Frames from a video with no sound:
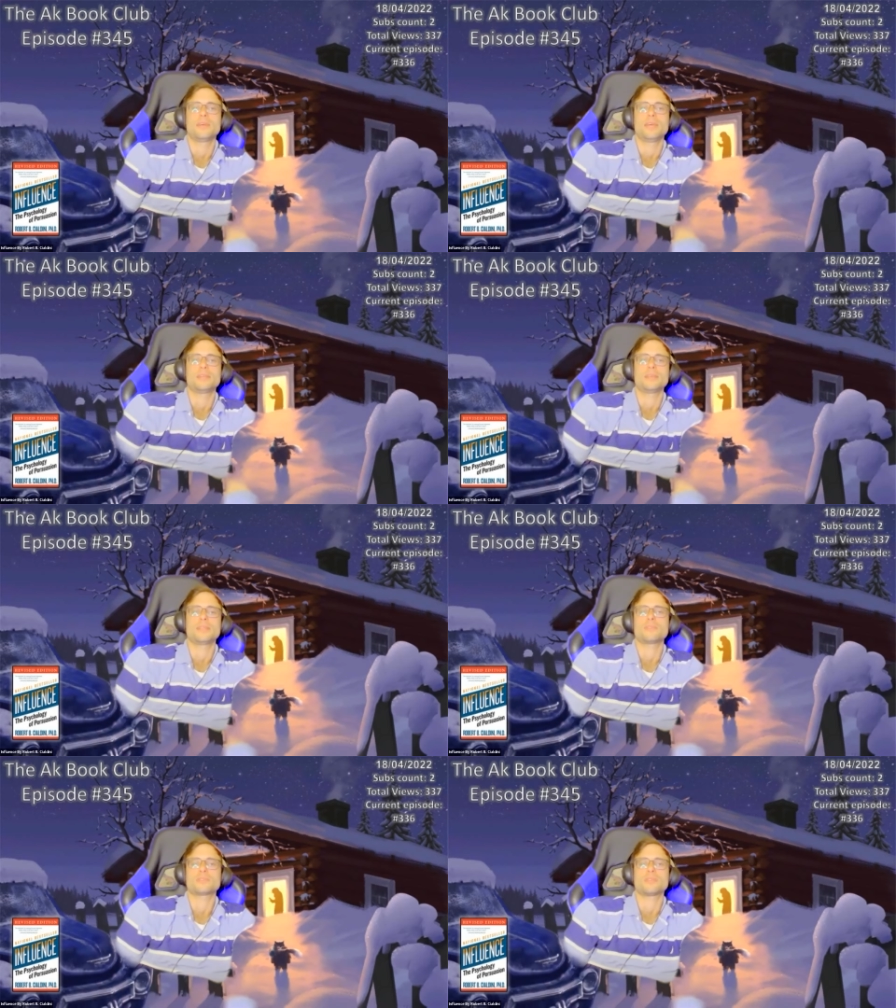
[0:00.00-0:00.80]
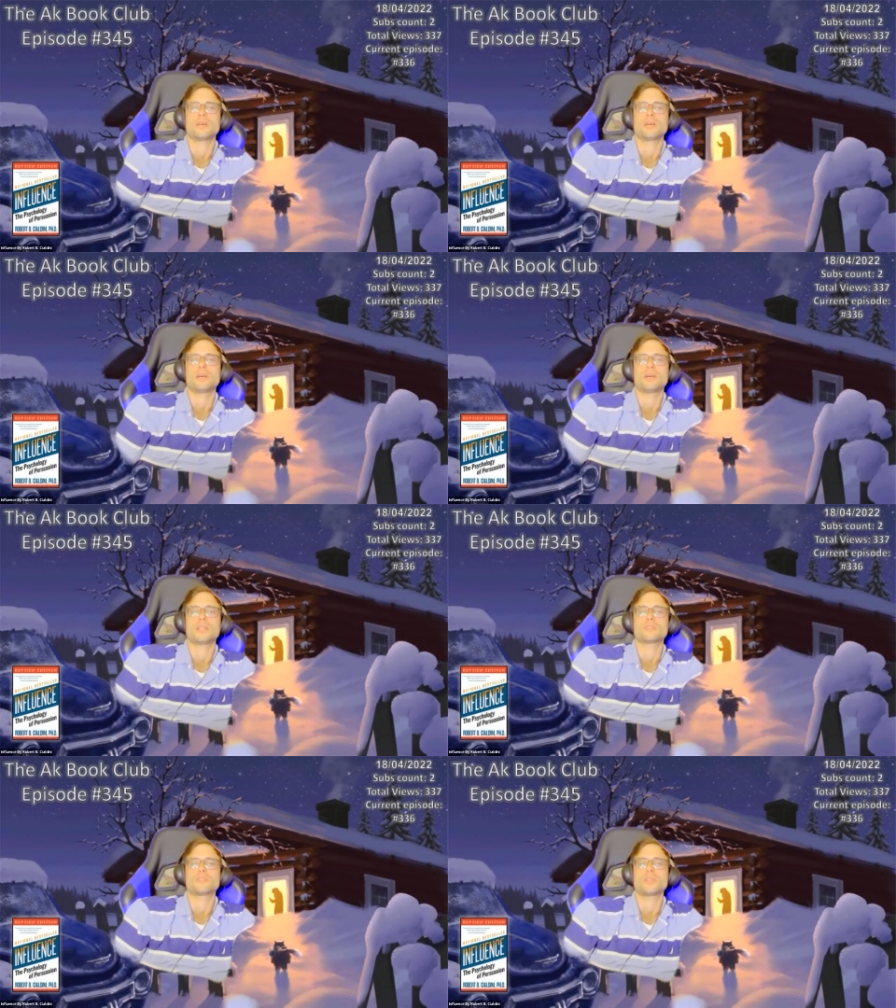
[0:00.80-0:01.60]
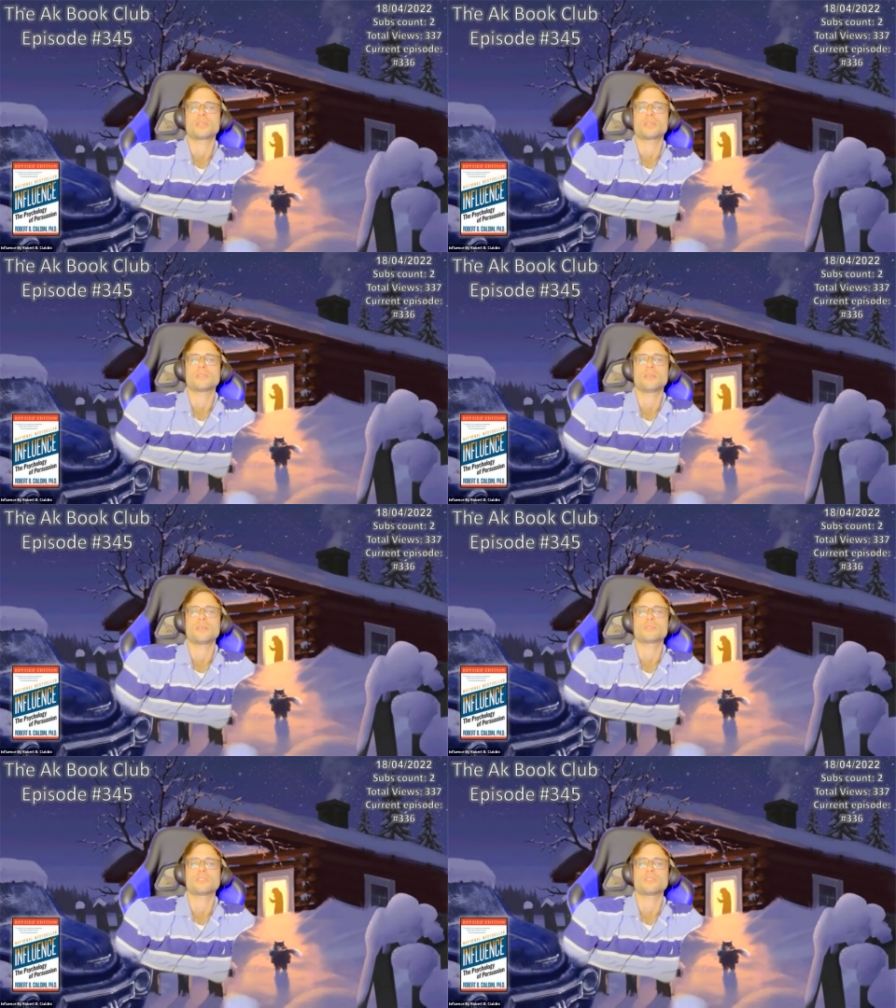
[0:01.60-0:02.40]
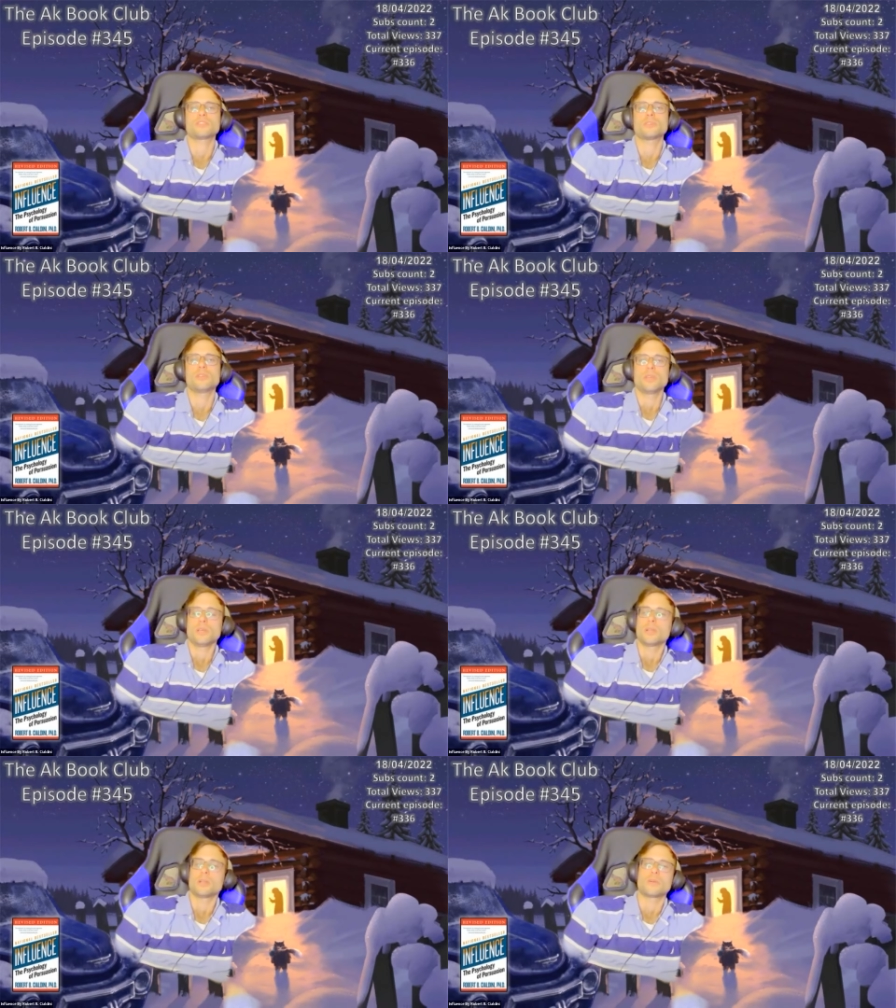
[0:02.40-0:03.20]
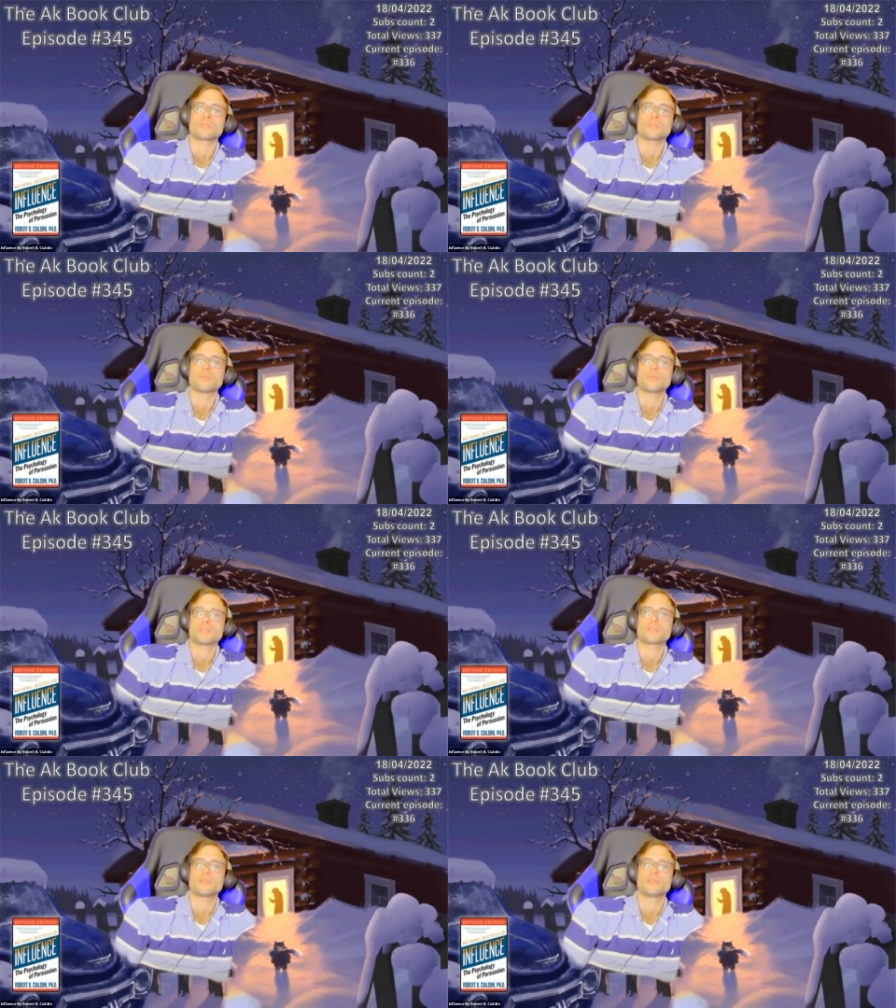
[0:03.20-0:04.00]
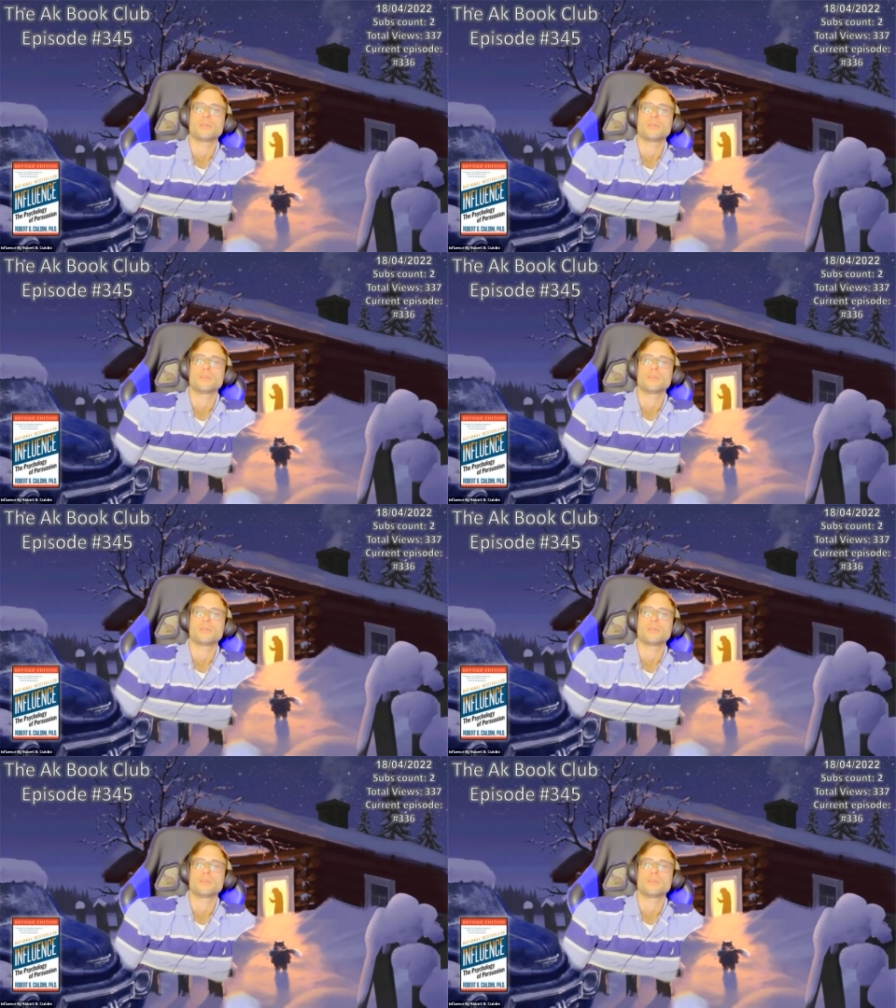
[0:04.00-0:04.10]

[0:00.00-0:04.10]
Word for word: had on the natural gas usage of the families.